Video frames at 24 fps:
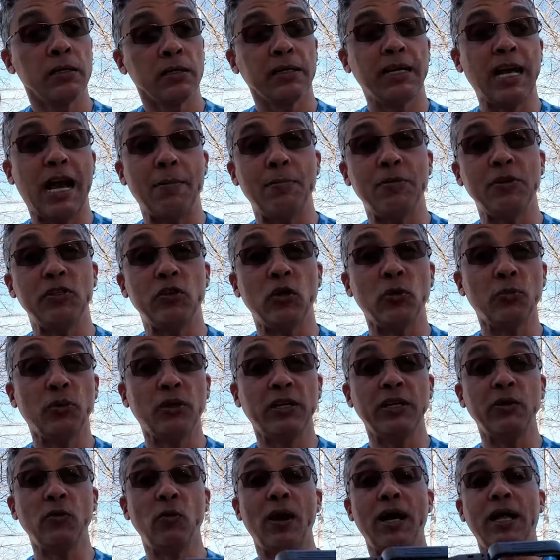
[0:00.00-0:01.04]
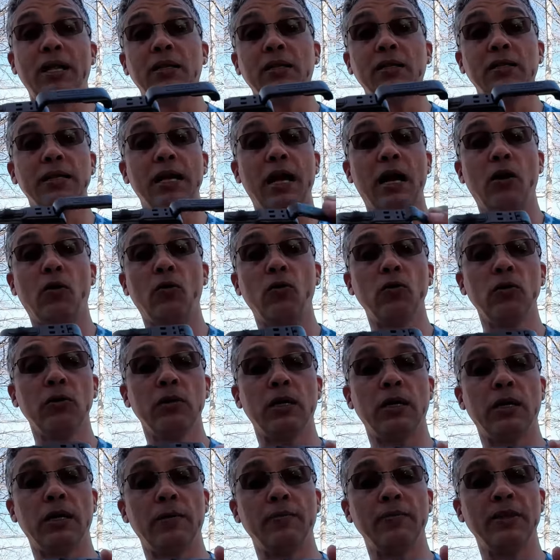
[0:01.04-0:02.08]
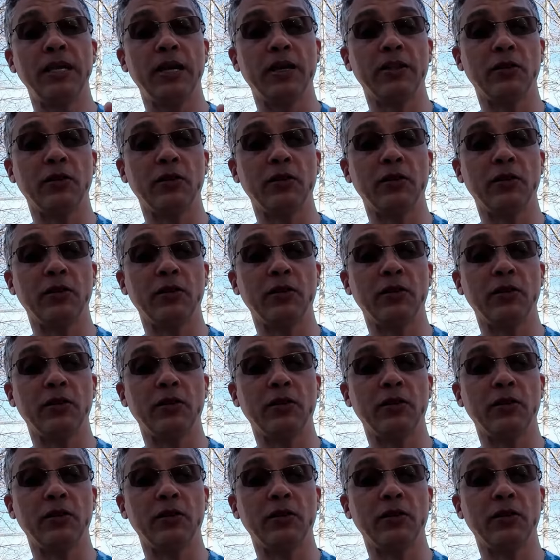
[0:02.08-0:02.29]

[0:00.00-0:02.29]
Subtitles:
Camera's doing pretty well now. The